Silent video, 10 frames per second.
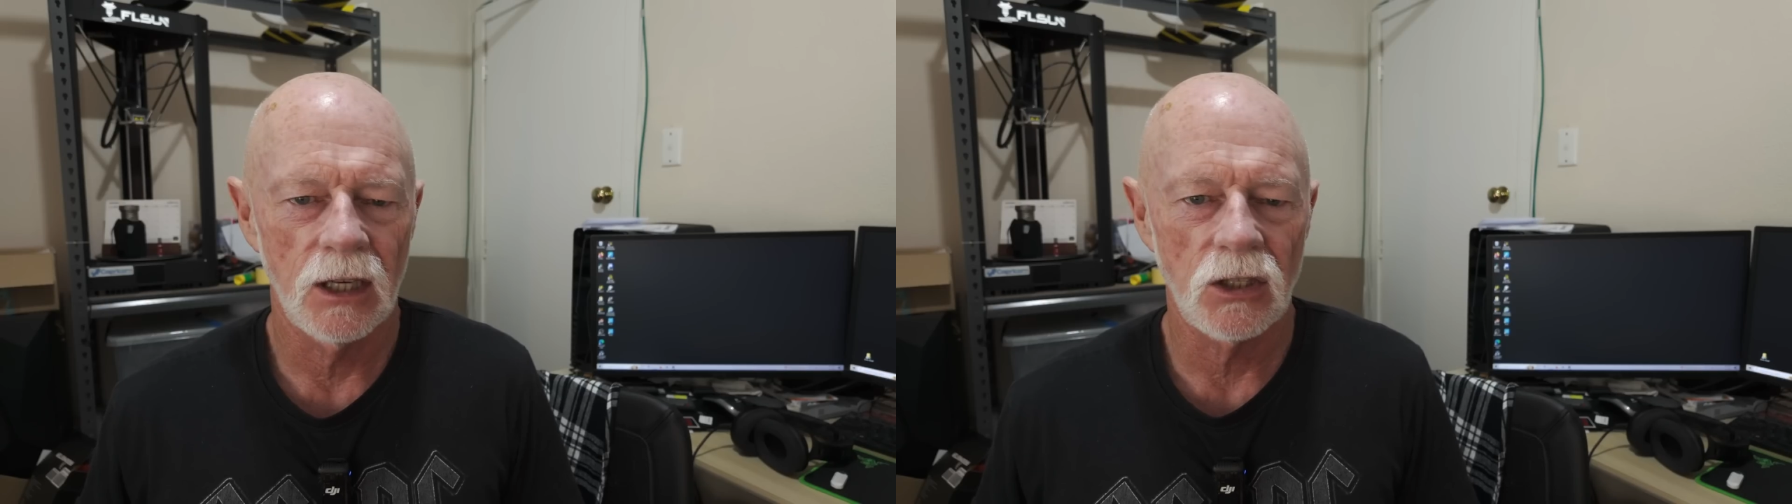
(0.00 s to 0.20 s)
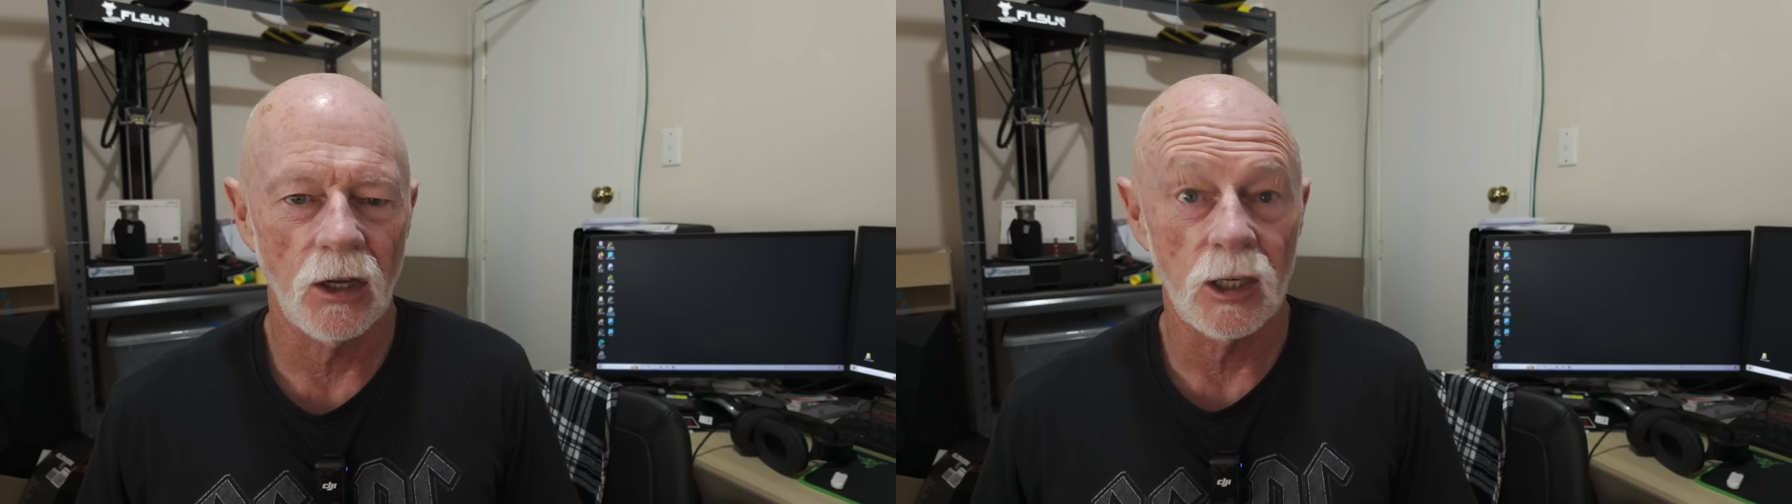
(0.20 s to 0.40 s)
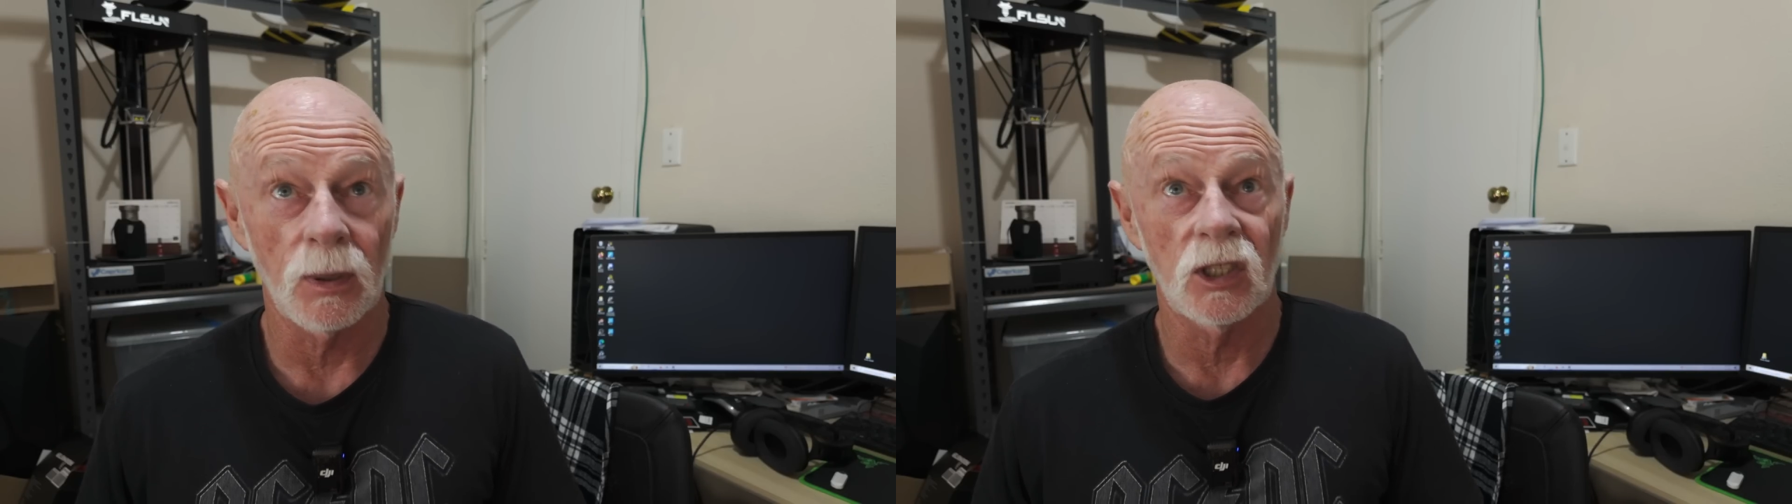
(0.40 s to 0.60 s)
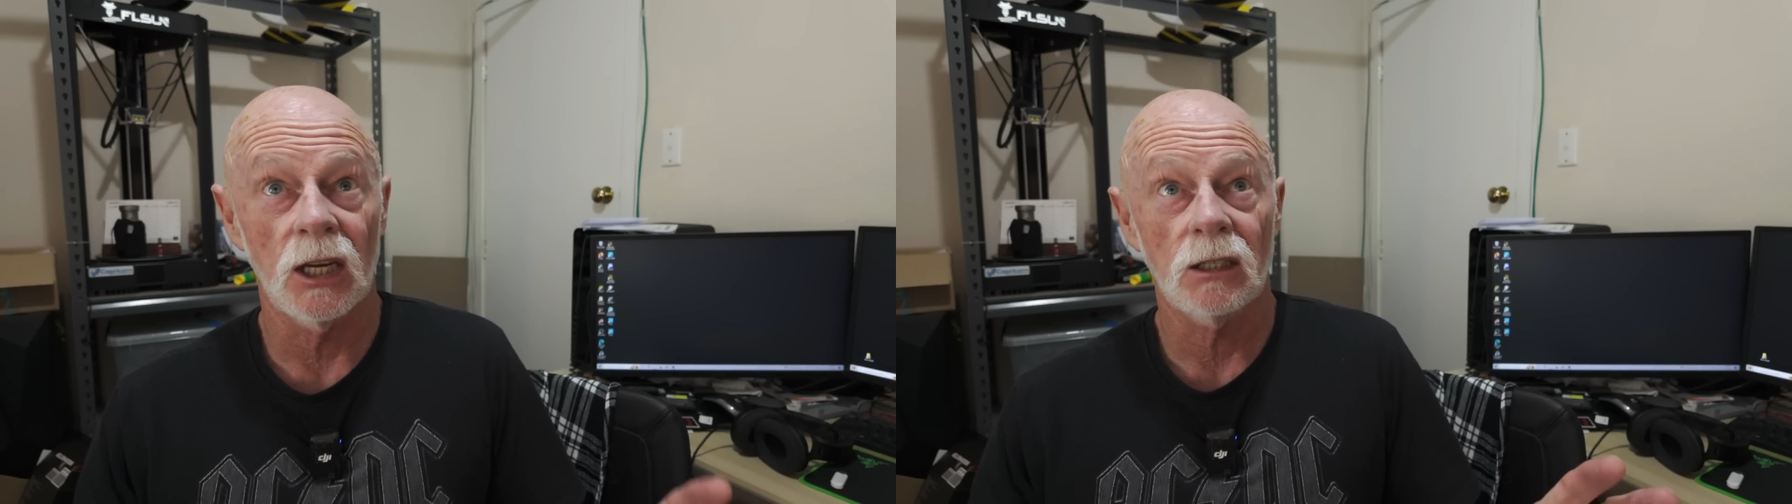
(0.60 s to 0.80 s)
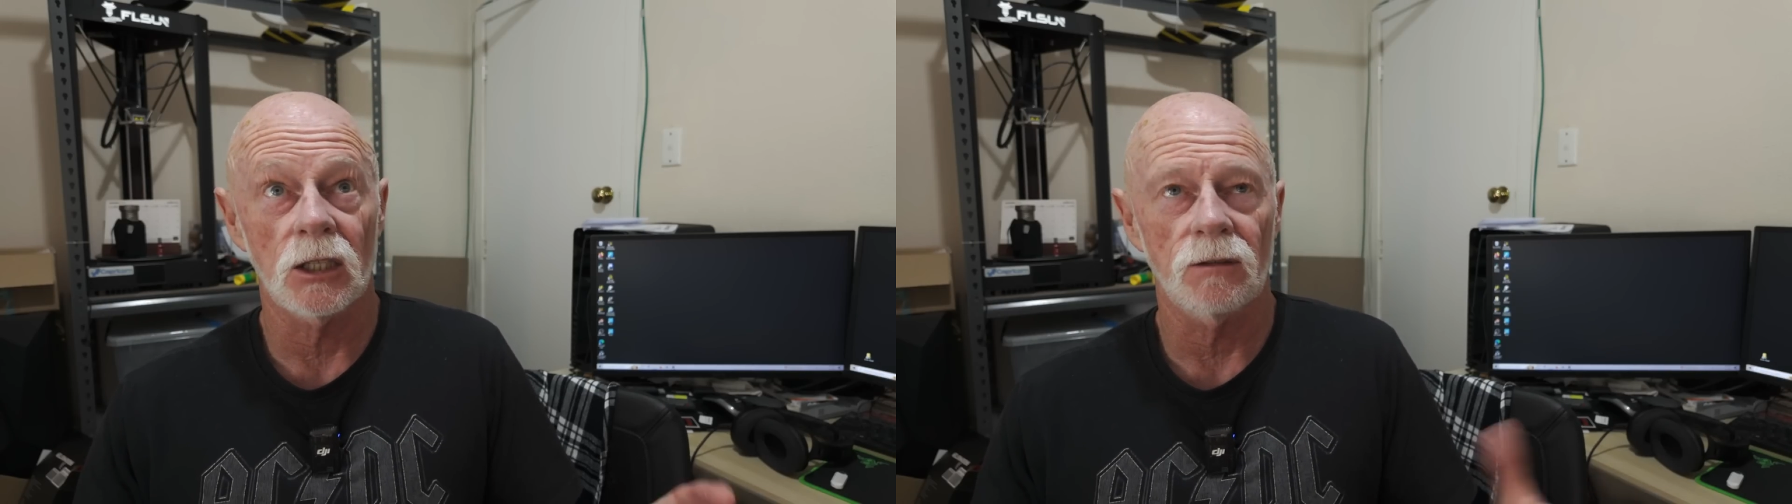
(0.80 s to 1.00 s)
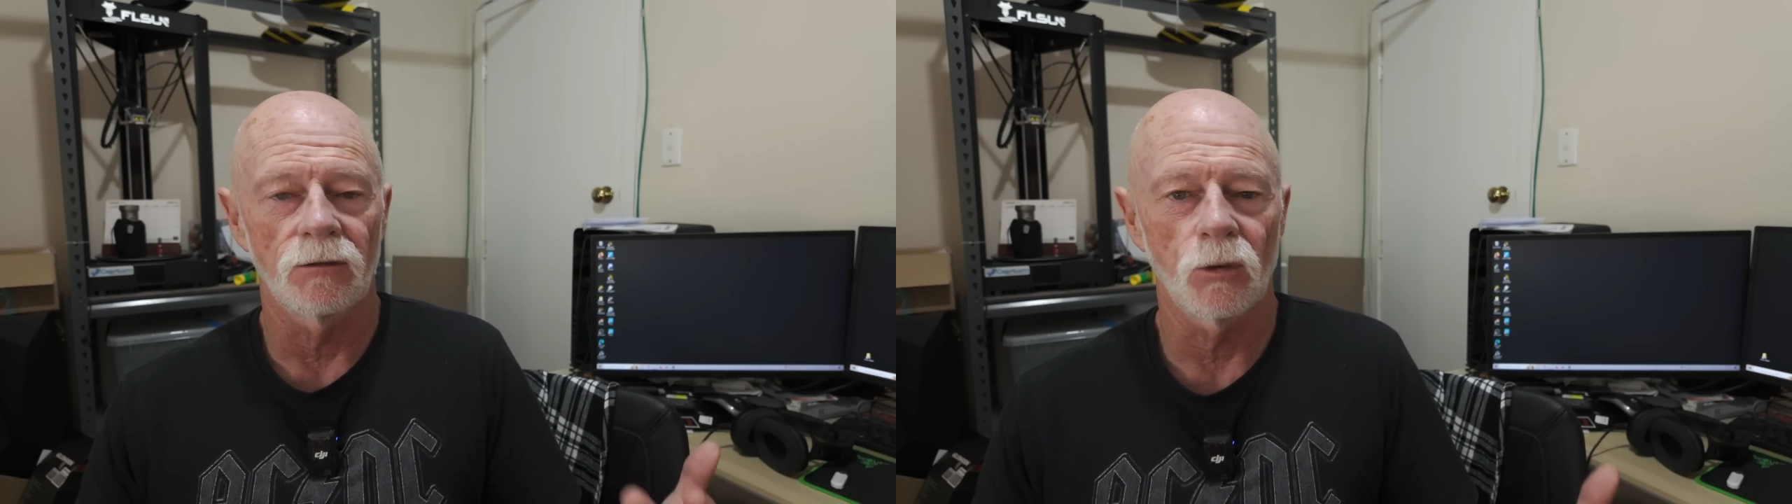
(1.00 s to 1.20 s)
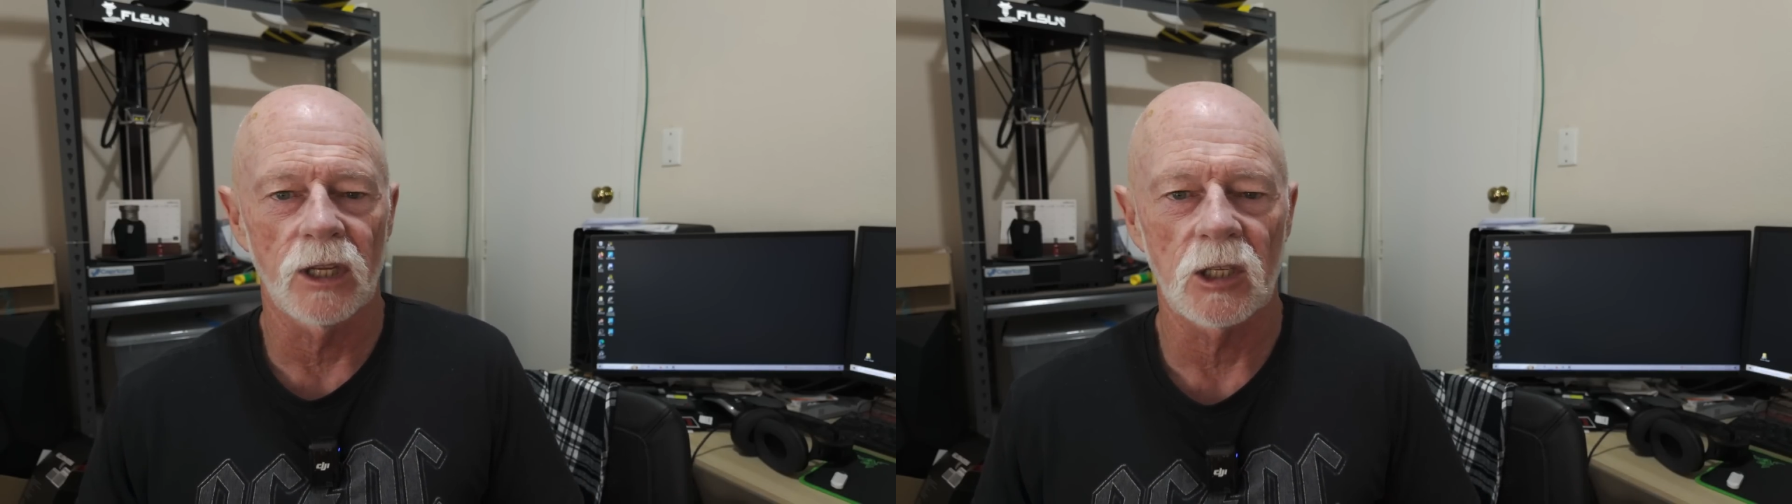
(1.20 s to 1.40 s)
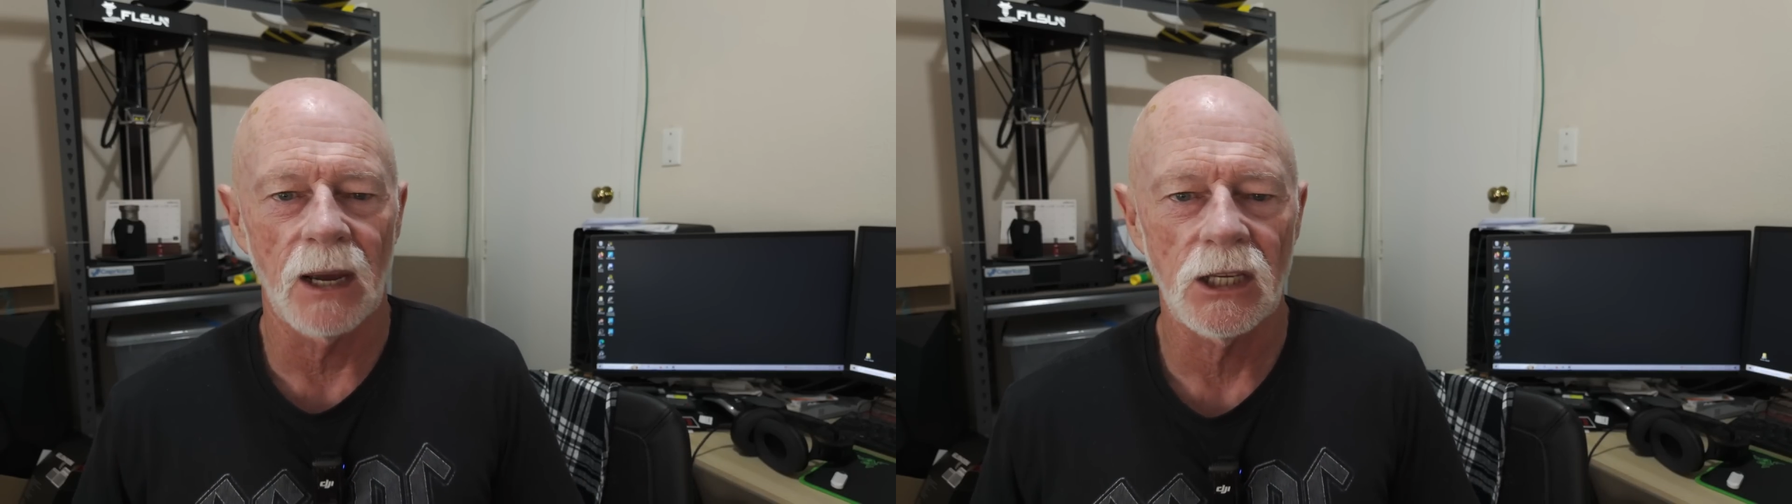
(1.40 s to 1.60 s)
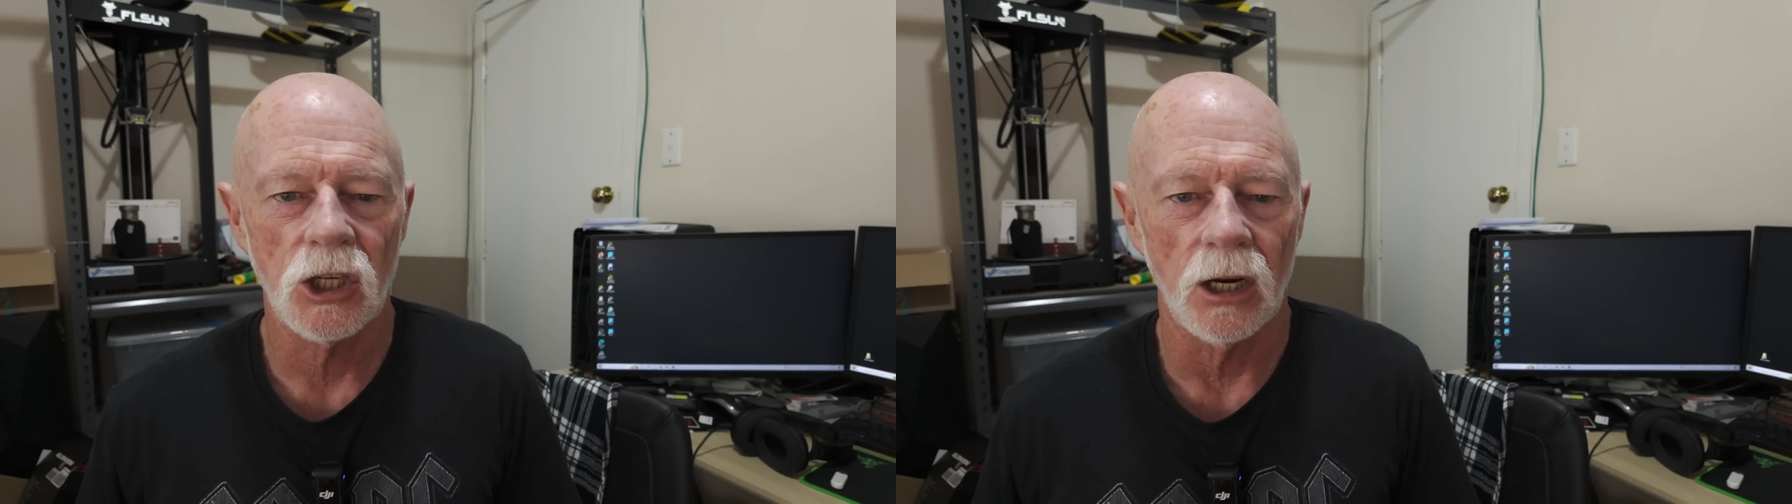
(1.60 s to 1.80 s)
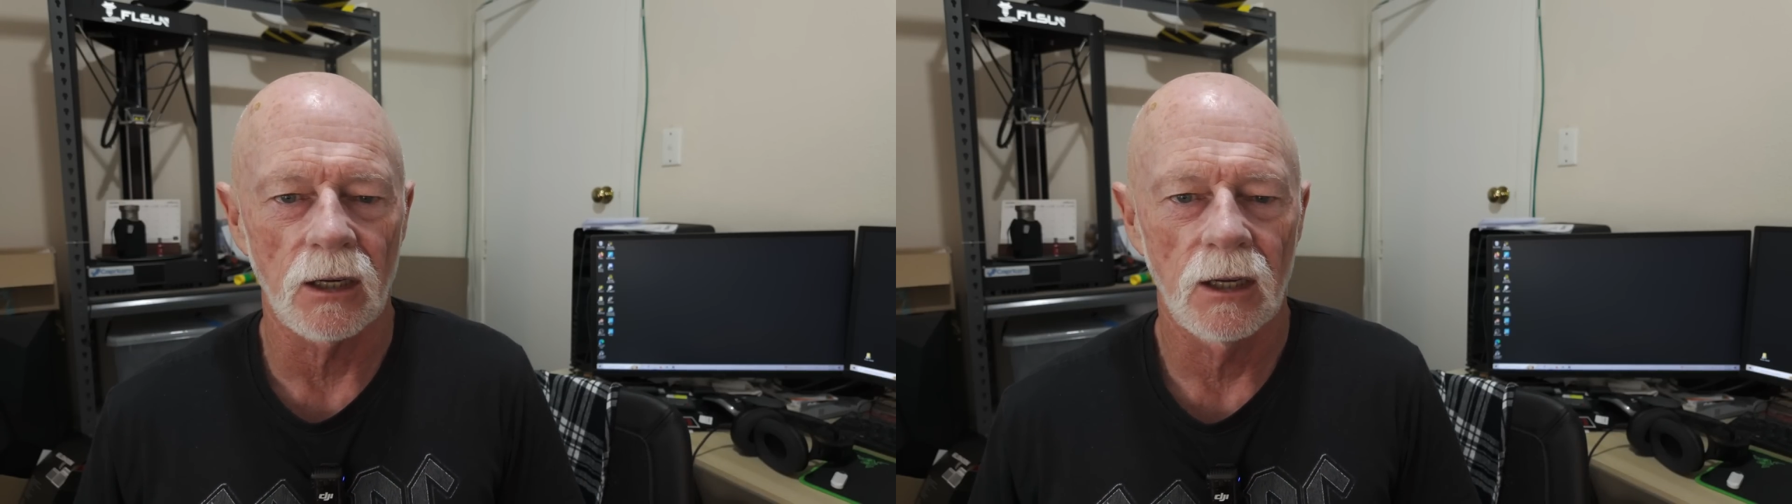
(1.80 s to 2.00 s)
designed to protect us from falling space
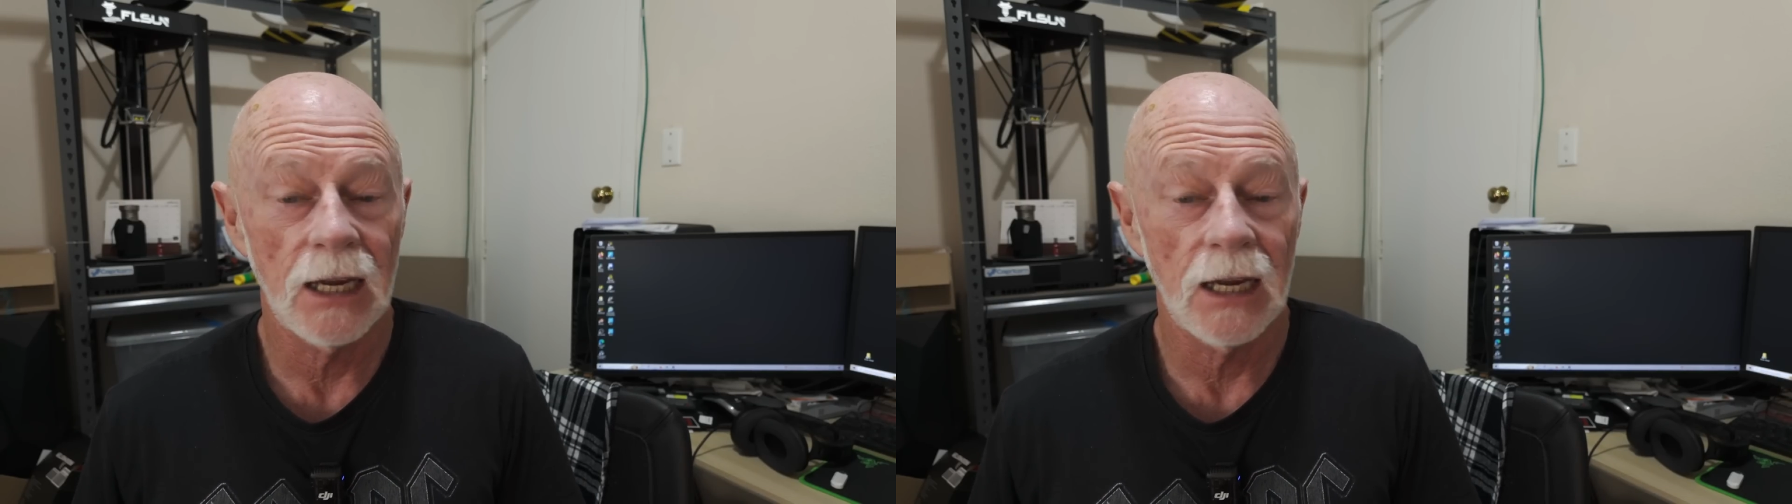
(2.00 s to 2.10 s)
junk,